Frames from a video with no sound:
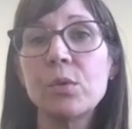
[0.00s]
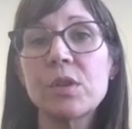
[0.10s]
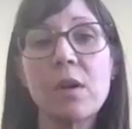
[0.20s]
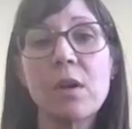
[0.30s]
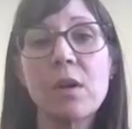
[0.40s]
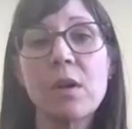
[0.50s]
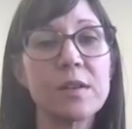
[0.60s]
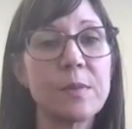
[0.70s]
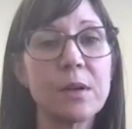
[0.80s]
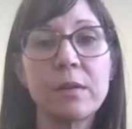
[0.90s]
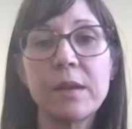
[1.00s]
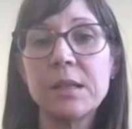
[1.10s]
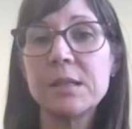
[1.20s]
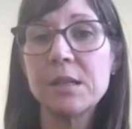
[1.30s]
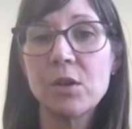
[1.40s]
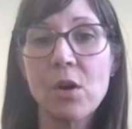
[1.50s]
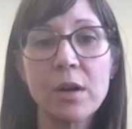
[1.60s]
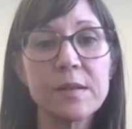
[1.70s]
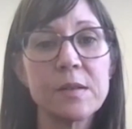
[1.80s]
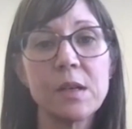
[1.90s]
to the hospital and they did
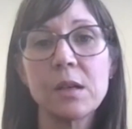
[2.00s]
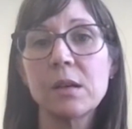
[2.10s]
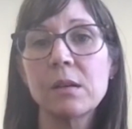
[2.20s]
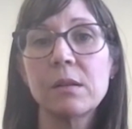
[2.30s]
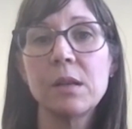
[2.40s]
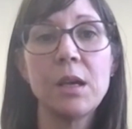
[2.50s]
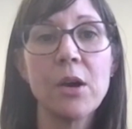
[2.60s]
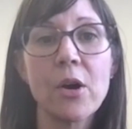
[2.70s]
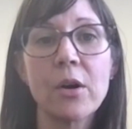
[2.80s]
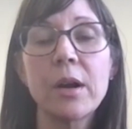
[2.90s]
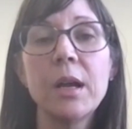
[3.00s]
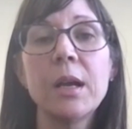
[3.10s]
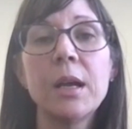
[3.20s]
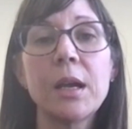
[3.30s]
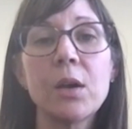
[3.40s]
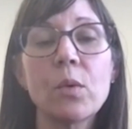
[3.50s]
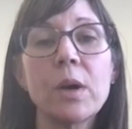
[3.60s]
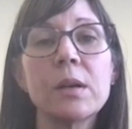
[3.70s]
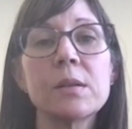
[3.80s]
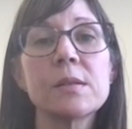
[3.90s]
not seek the ER. It
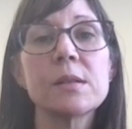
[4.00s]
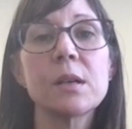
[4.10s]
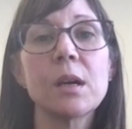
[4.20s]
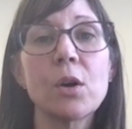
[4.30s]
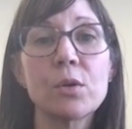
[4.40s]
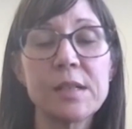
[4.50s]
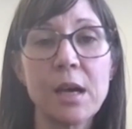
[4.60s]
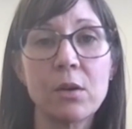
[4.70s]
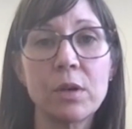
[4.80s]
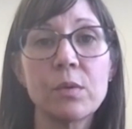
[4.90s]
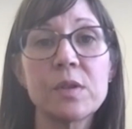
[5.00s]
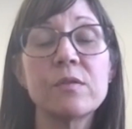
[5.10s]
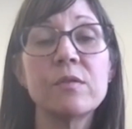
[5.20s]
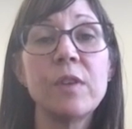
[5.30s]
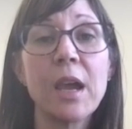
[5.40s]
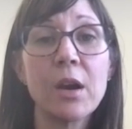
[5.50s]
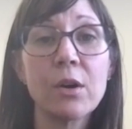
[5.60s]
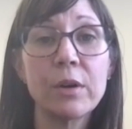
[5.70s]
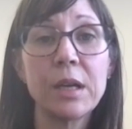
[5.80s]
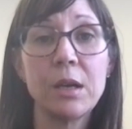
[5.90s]
was a ghost town. It was
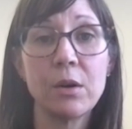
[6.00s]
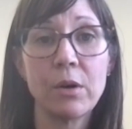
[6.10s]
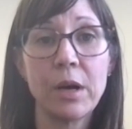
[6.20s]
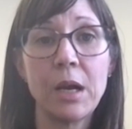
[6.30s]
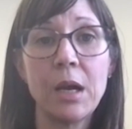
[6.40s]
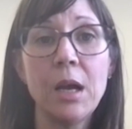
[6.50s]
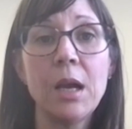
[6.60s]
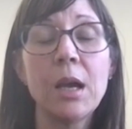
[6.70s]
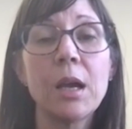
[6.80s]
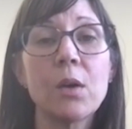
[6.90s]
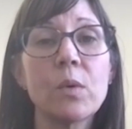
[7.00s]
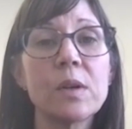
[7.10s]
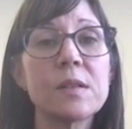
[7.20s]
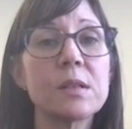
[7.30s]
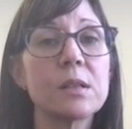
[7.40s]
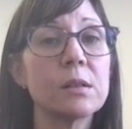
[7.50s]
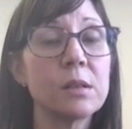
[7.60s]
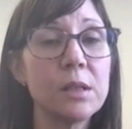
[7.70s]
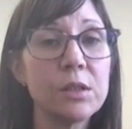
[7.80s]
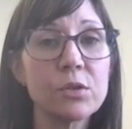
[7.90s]
very eerie. It was
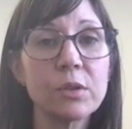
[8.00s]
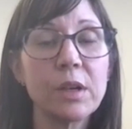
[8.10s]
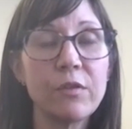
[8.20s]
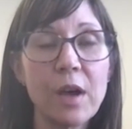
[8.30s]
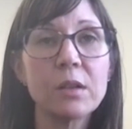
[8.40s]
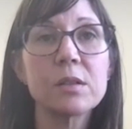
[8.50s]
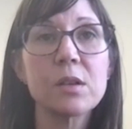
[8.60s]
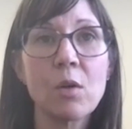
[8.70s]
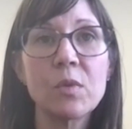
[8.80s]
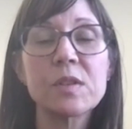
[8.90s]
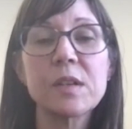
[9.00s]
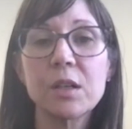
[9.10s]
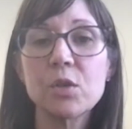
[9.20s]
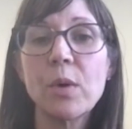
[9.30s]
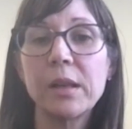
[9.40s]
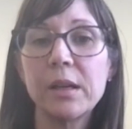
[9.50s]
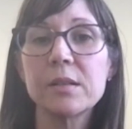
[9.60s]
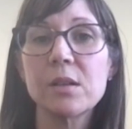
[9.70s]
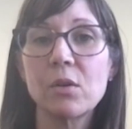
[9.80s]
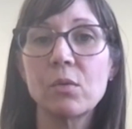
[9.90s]
literally, it felt almost like a
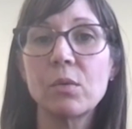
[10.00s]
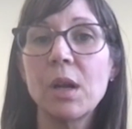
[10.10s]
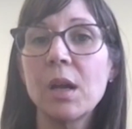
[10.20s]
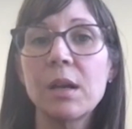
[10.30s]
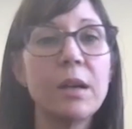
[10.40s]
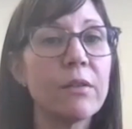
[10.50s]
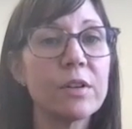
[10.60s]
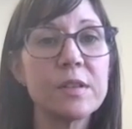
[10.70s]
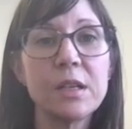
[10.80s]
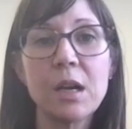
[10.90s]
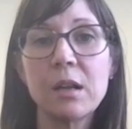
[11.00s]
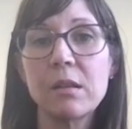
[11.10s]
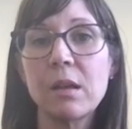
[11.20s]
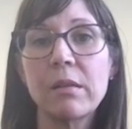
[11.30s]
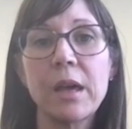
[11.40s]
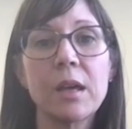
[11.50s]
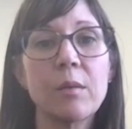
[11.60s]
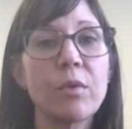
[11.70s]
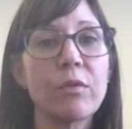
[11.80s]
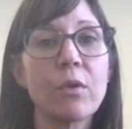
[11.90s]
twilight zone. Never seen anything like
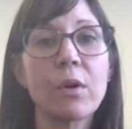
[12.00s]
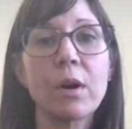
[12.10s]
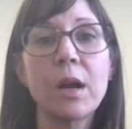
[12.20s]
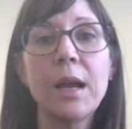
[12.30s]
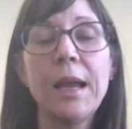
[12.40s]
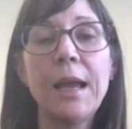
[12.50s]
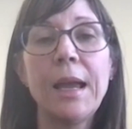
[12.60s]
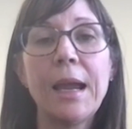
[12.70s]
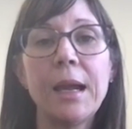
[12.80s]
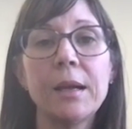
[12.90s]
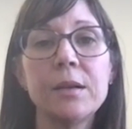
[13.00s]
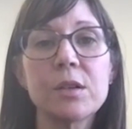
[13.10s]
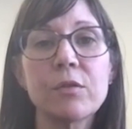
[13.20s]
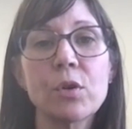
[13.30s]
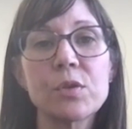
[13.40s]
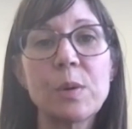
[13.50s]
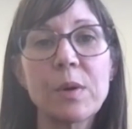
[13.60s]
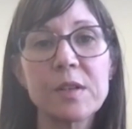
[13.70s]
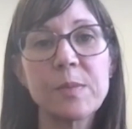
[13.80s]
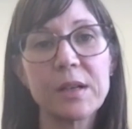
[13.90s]
it before. And of course, we
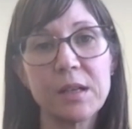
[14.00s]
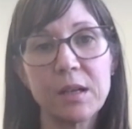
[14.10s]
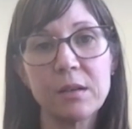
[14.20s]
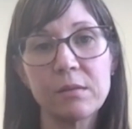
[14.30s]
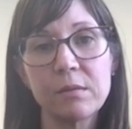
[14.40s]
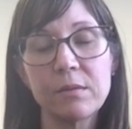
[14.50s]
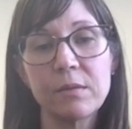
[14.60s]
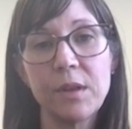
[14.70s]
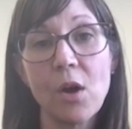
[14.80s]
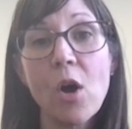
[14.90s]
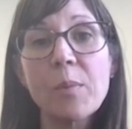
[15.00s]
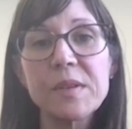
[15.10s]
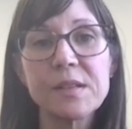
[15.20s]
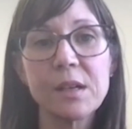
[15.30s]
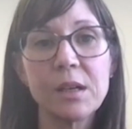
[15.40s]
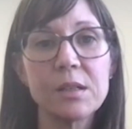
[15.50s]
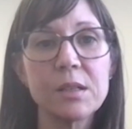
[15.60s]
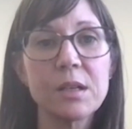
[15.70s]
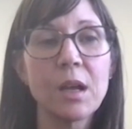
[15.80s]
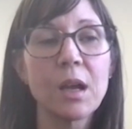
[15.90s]
were expecting the
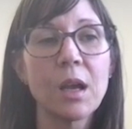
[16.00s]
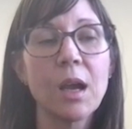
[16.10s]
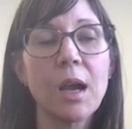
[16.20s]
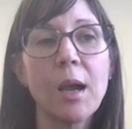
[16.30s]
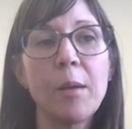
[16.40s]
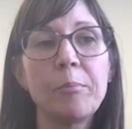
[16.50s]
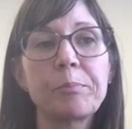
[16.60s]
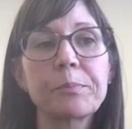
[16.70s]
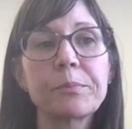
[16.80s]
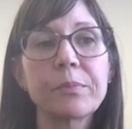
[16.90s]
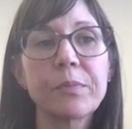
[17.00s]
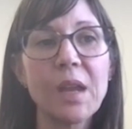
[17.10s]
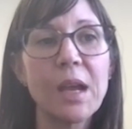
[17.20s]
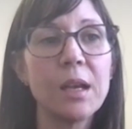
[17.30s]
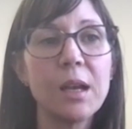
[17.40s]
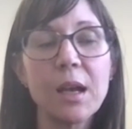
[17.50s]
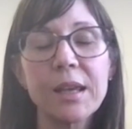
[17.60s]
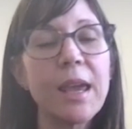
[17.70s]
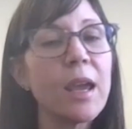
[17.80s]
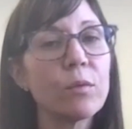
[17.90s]
opposite. And I
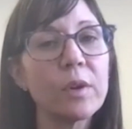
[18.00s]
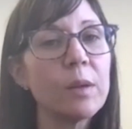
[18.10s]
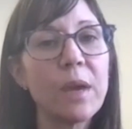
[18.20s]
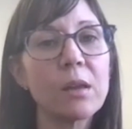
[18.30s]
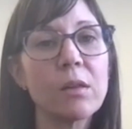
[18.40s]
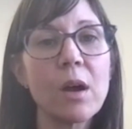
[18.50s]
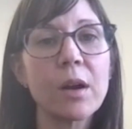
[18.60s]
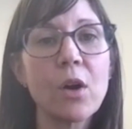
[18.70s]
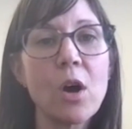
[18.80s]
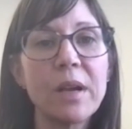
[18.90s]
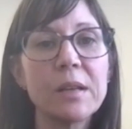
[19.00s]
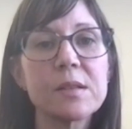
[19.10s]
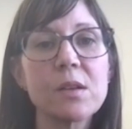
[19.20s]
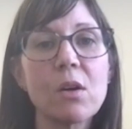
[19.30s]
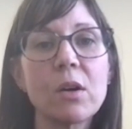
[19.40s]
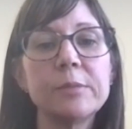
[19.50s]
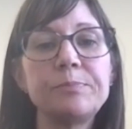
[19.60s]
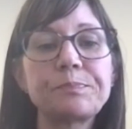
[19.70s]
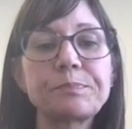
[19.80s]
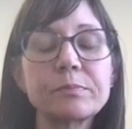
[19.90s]
can't really make a lot of comments
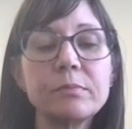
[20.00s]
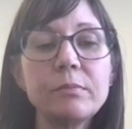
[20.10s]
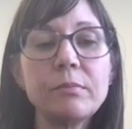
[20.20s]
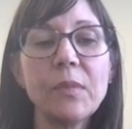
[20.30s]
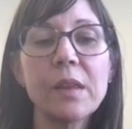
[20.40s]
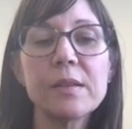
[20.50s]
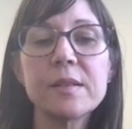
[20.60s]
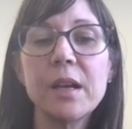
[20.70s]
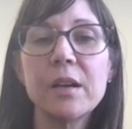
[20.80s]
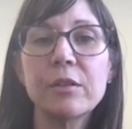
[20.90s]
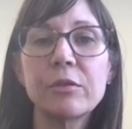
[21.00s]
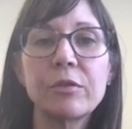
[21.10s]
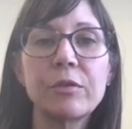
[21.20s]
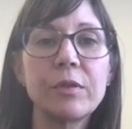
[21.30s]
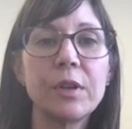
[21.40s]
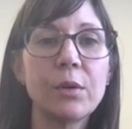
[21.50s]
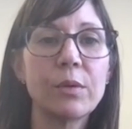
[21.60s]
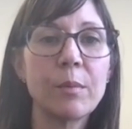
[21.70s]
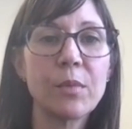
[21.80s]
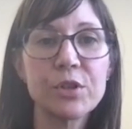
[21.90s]
on the state of, you know,
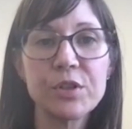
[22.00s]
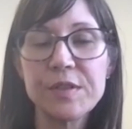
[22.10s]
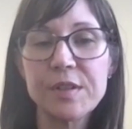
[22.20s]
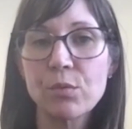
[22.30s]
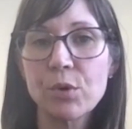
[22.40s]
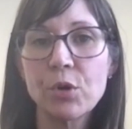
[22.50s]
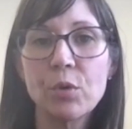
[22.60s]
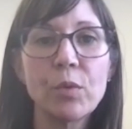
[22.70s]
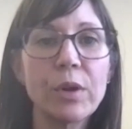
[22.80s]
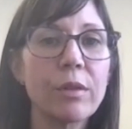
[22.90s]
the emergency room